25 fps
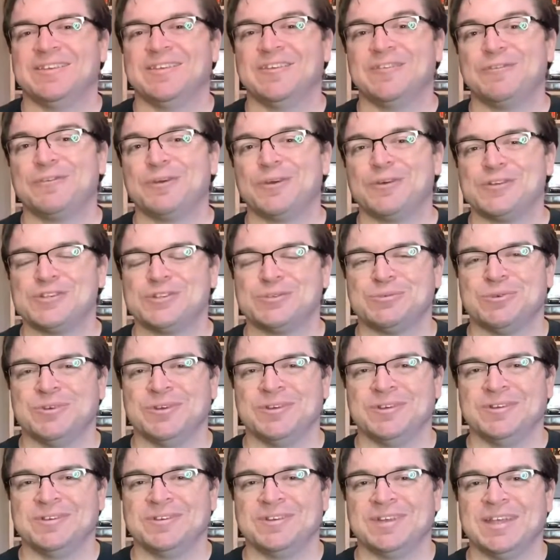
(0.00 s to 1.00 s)
the first
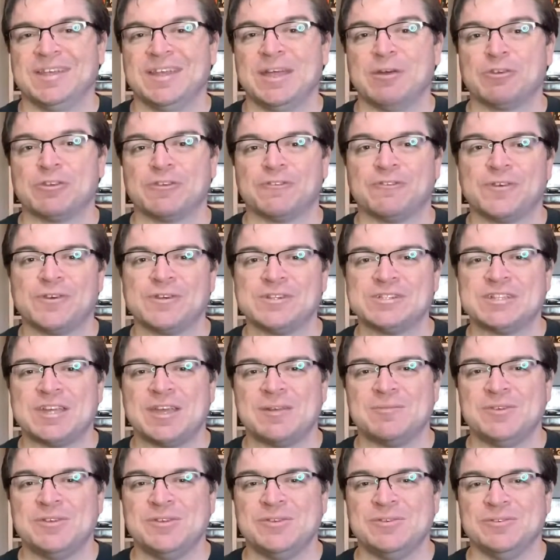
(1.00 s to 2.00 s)
one. And that was the first
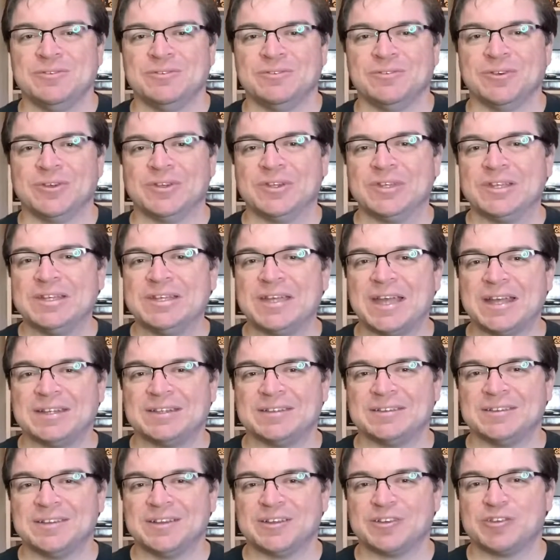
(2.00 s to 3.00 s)
time you really got
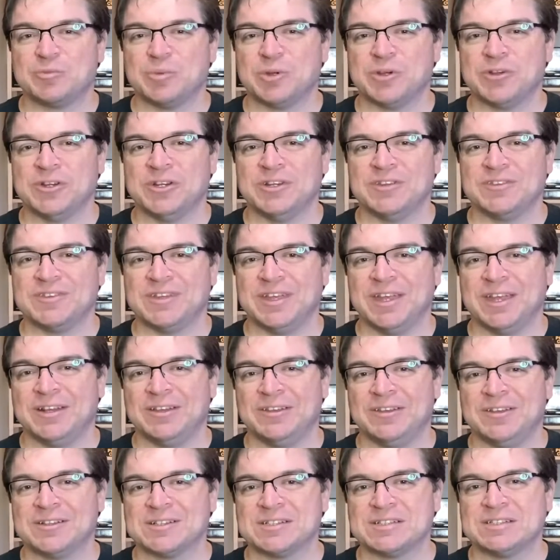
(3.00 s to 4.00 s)
to experience the
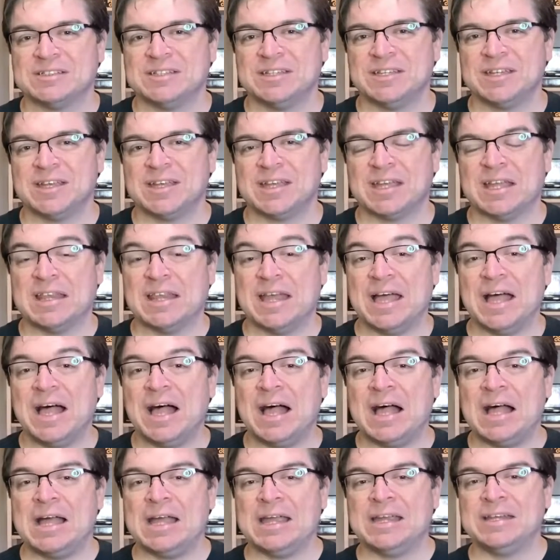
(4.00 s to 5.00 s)
analog stick and the
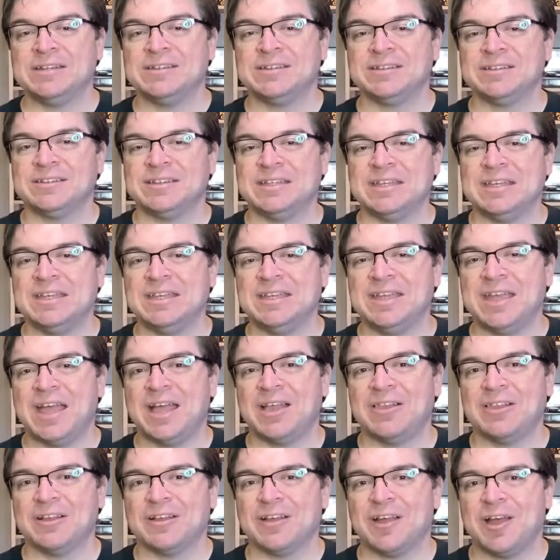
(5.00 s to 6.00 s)
Hind D
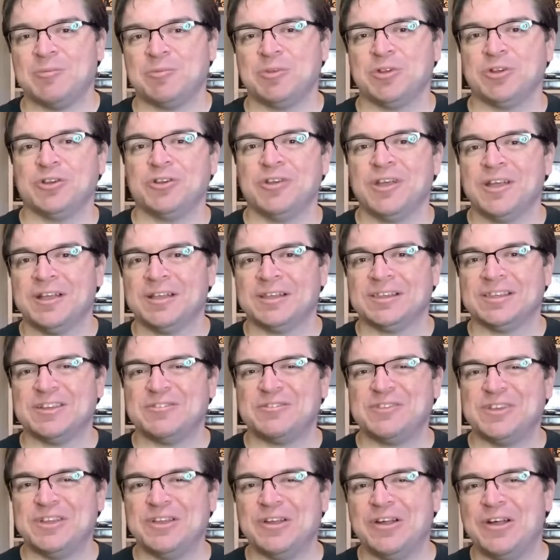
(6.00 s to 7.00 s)
helicopter
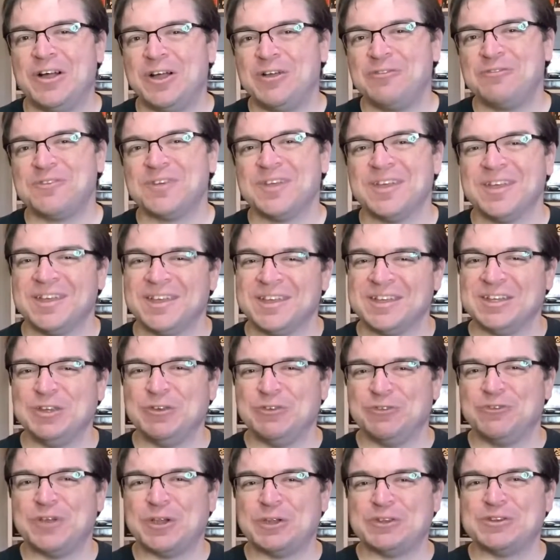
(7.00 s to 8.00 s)
lifting off, and you
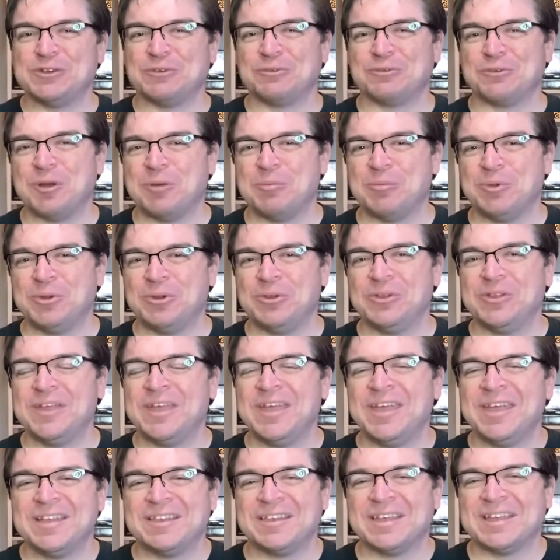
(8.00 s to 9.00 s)
felt it rumble.
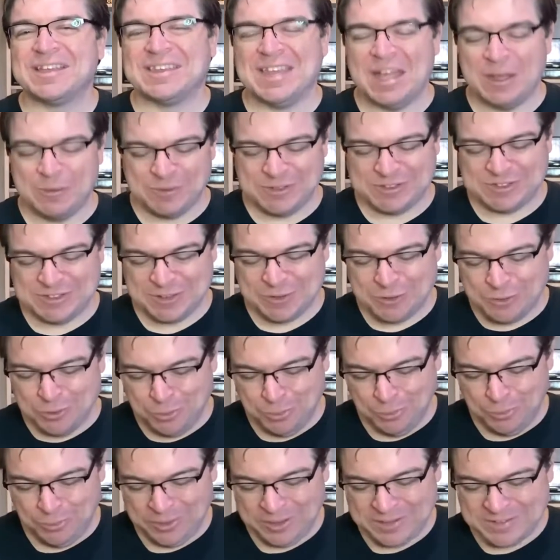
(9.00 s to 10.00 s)
Like, that was the
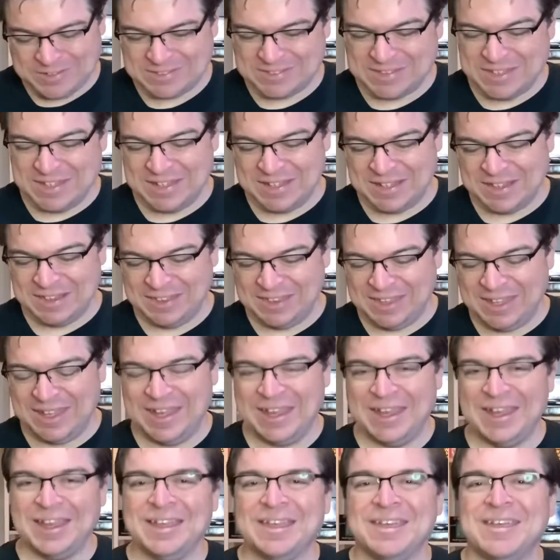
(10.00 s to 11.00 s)
coolest stinking
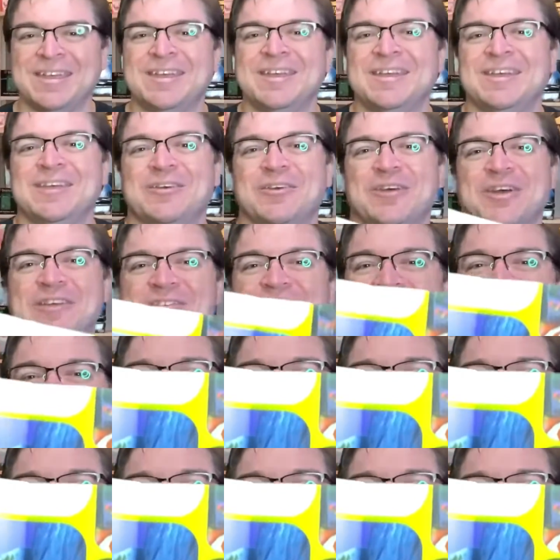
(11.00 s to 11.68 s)
thing as a